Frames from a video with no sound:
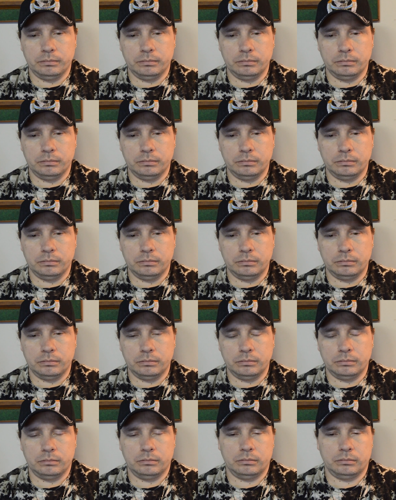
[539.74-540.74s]

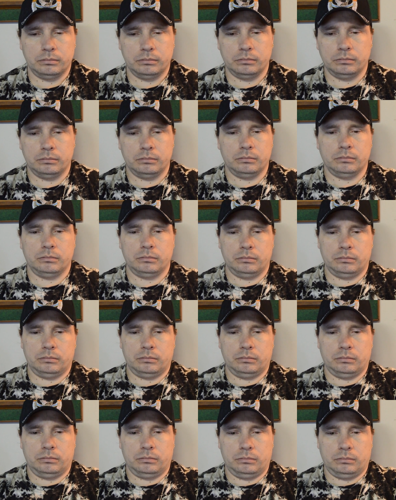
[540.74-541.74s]

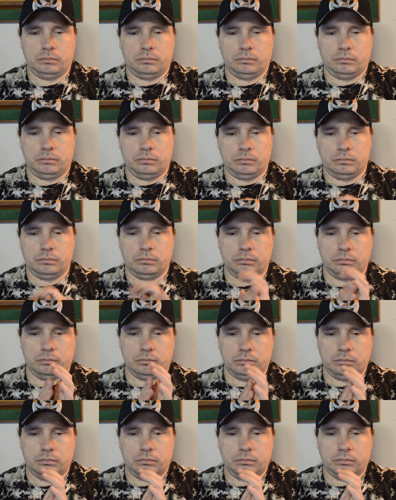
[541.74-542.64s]
(silence)